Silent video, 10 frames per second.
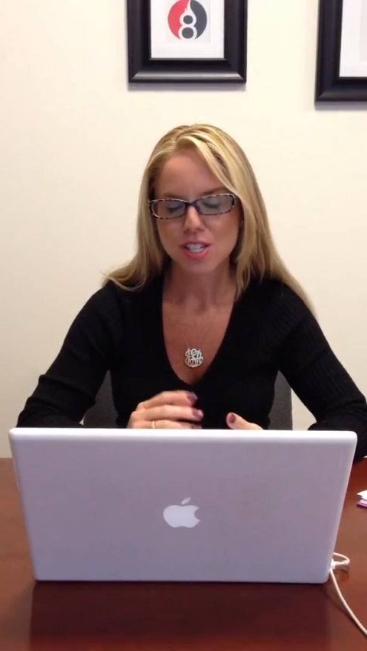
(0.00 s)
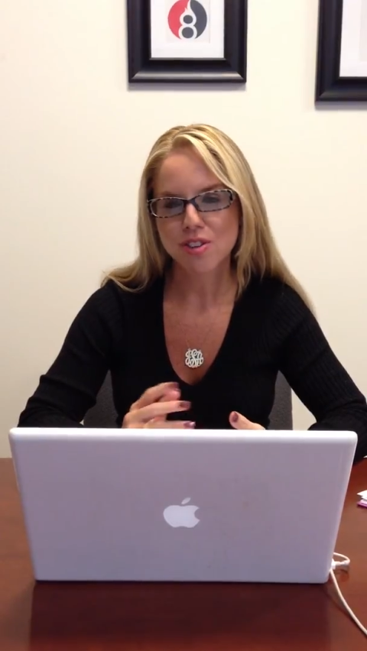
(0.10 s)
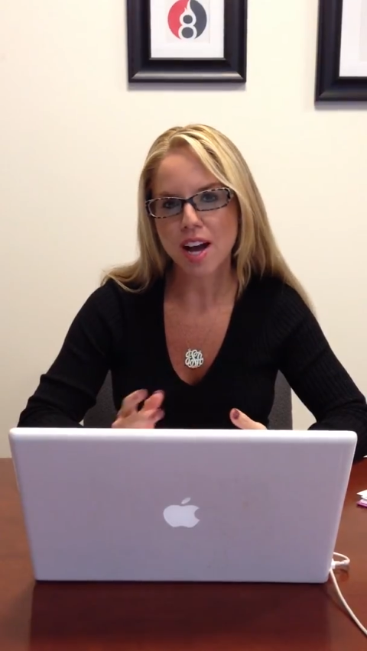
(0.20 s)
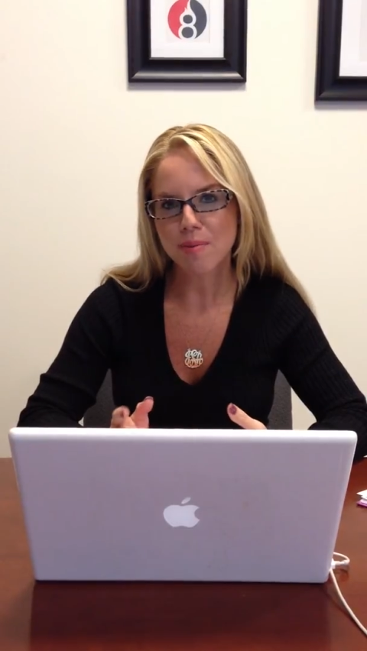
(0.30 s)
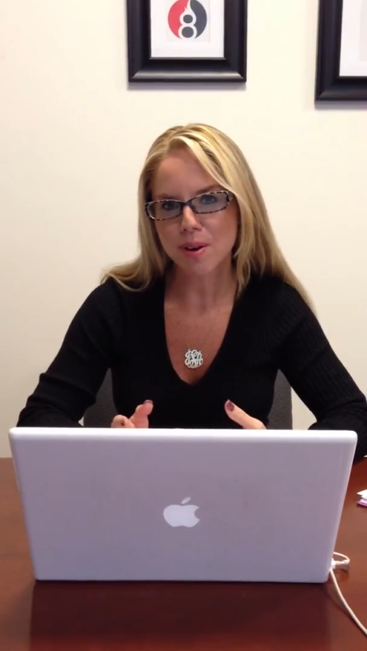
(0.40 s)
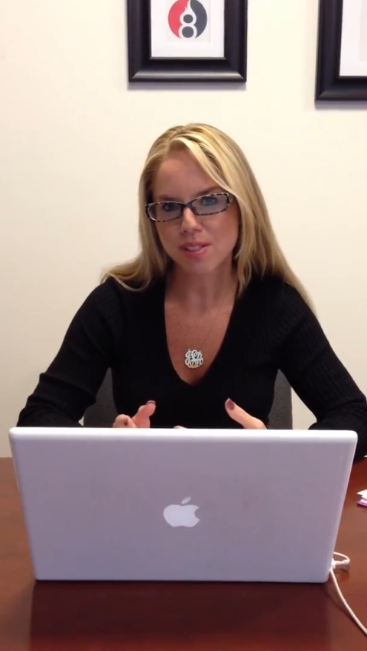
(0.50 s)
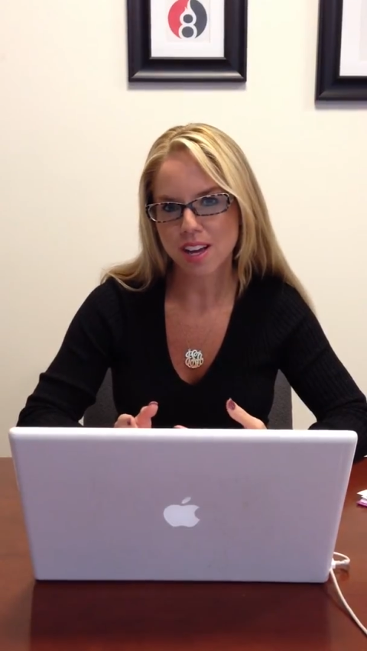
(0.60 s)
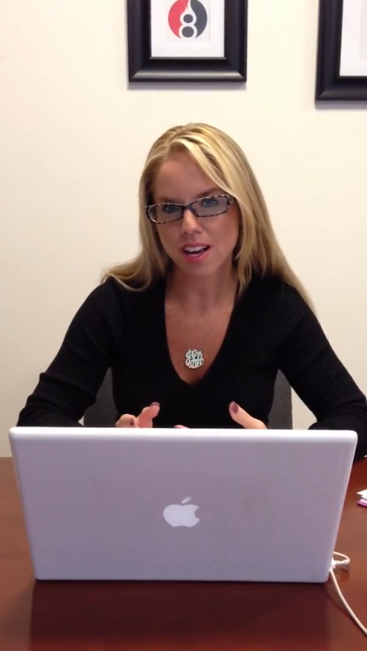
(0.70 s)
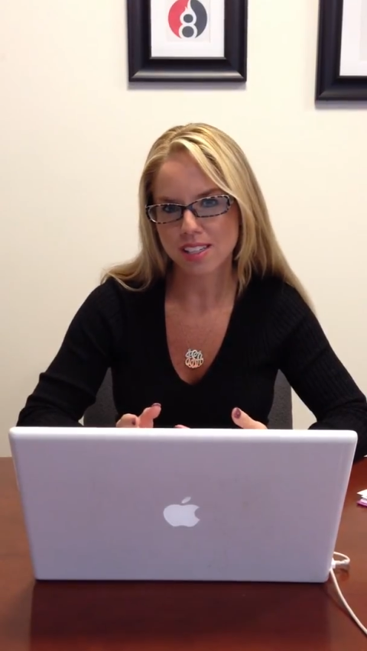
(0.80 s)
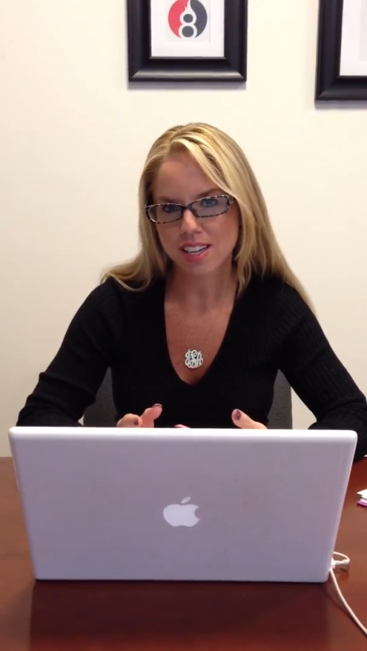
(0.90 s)
Try to post
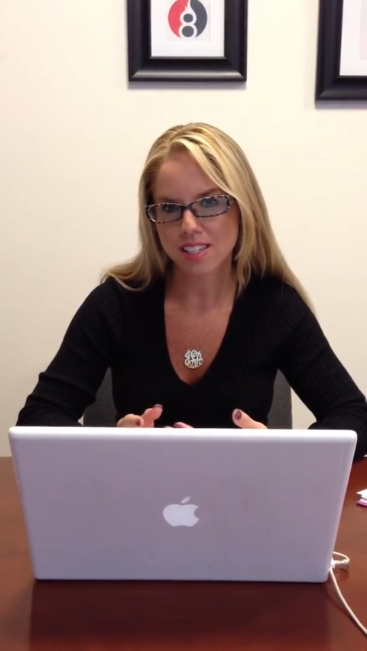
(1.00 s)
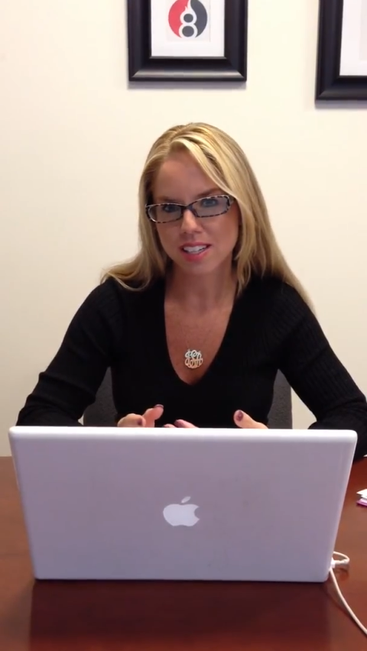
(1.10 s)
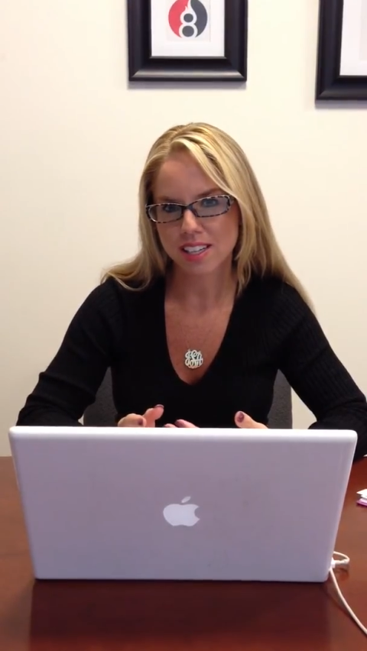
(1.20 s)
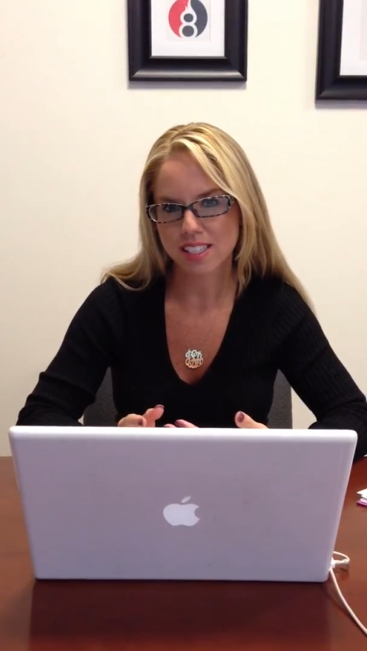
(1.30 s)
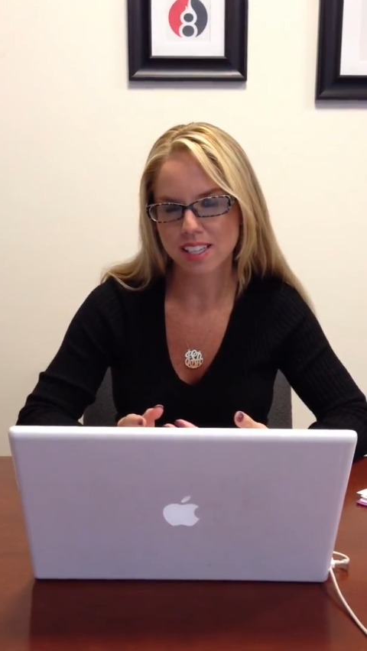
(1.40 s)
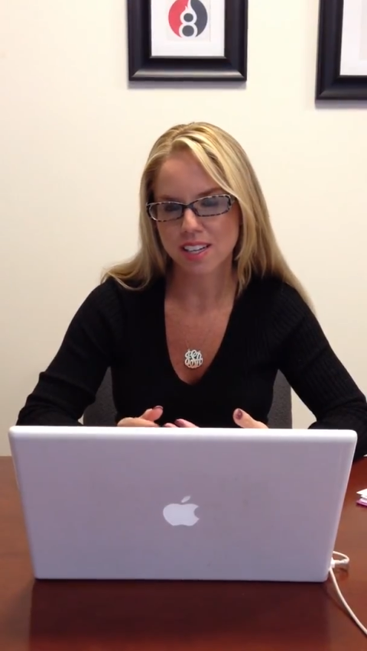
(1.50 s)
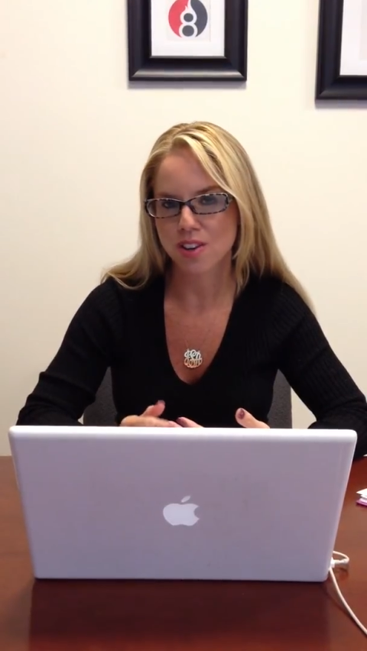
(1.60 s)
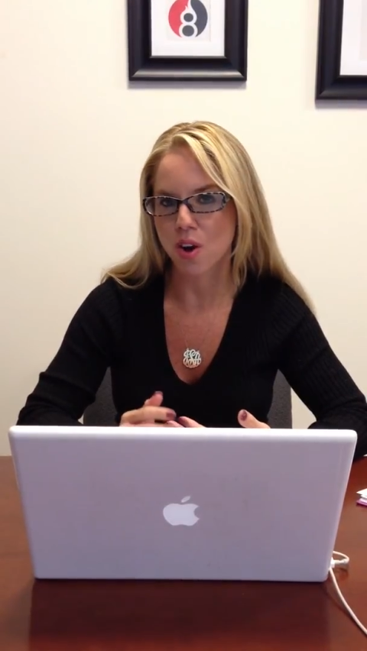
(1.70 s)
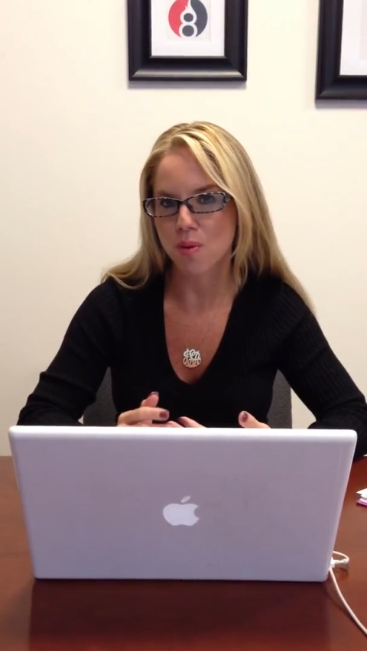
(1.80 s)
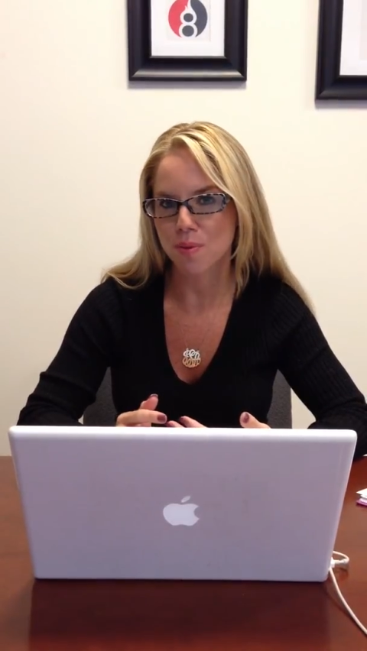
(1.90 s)
content to
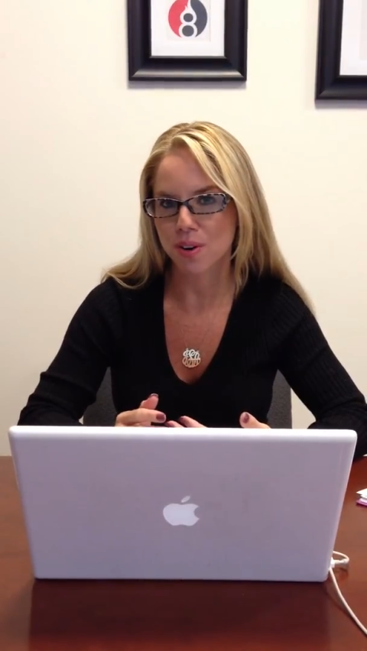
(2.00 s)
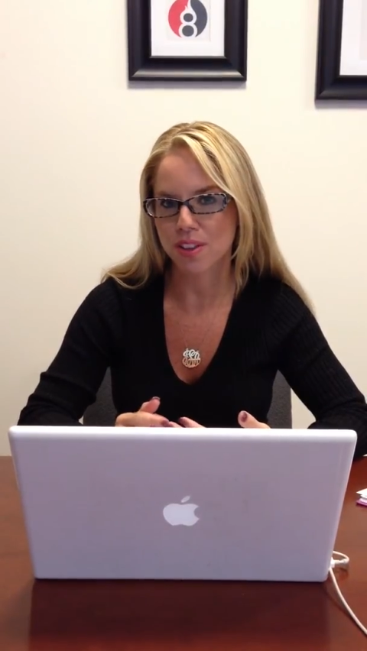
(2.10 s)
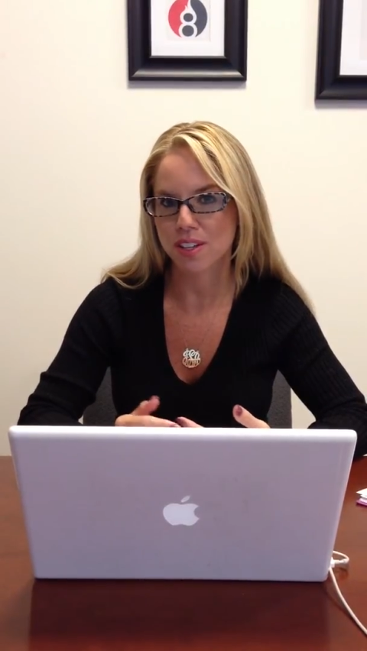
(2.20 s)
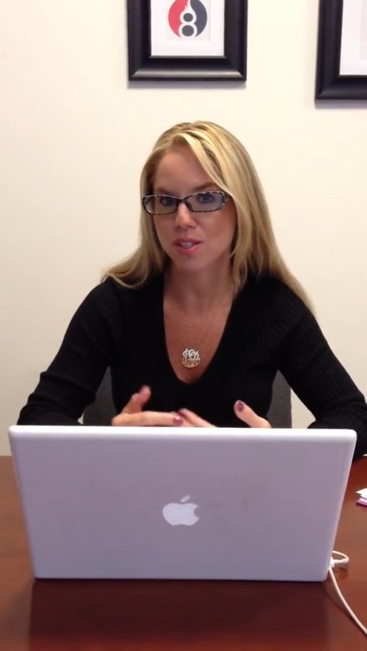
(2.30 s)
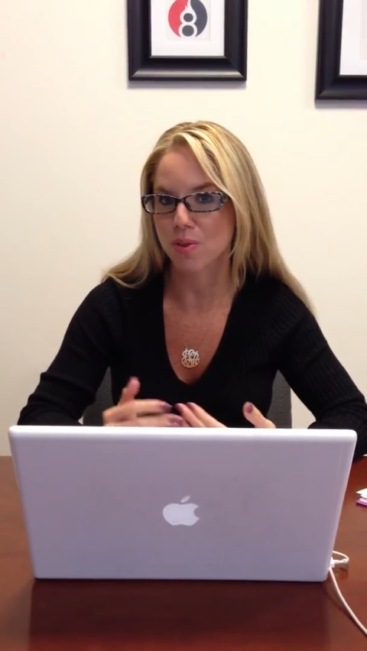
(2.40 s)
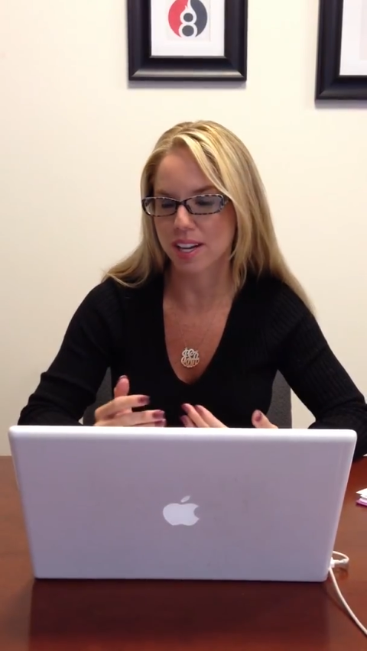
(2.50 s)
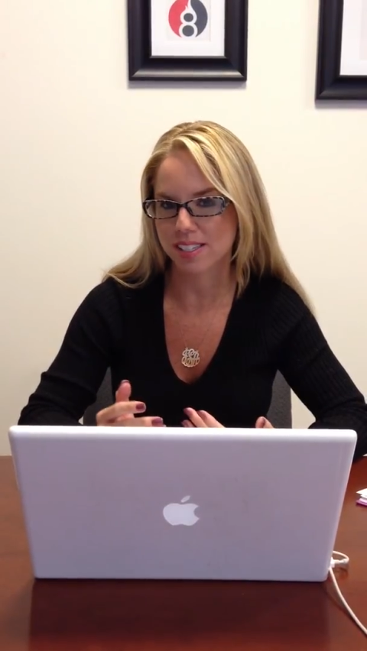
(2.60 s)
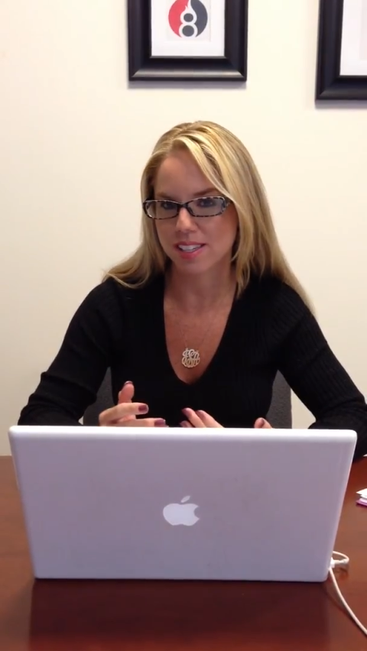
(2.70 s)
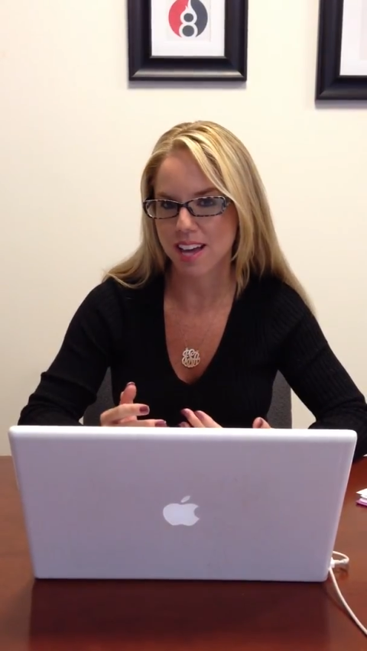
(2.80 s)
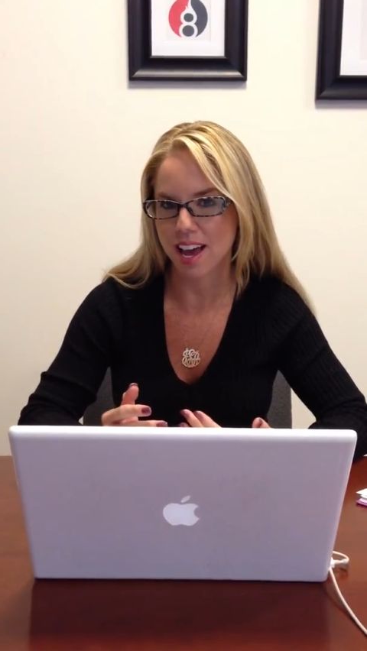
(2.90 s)
LinkedIn no more than
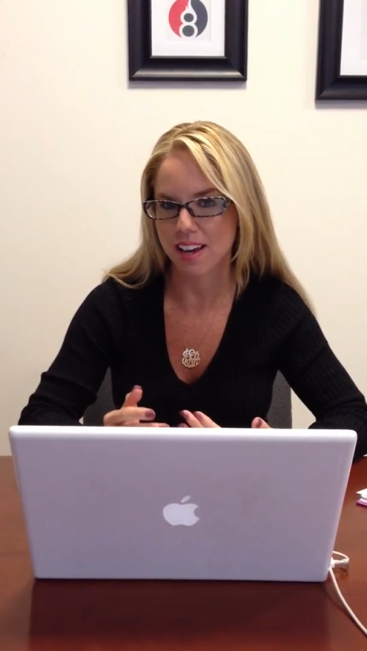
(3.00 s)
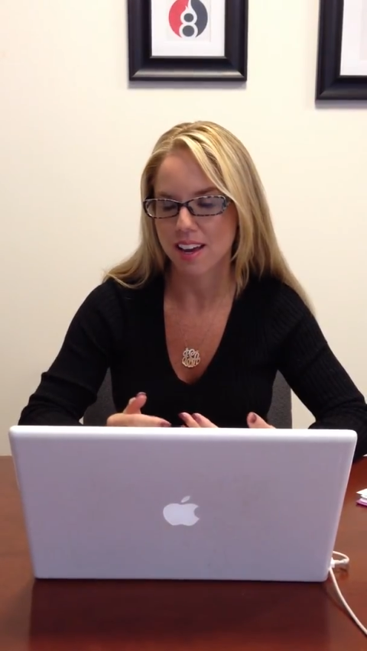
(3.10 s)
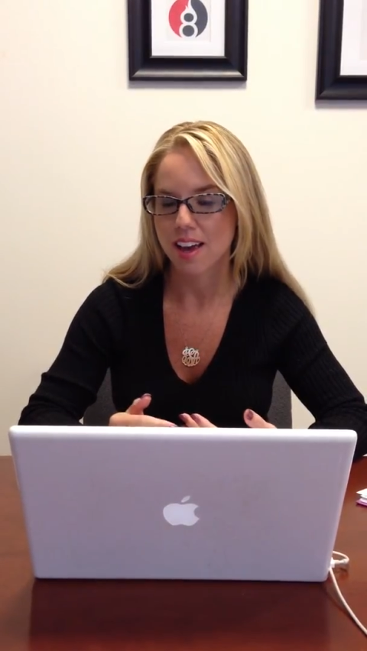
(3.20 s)
twice a day,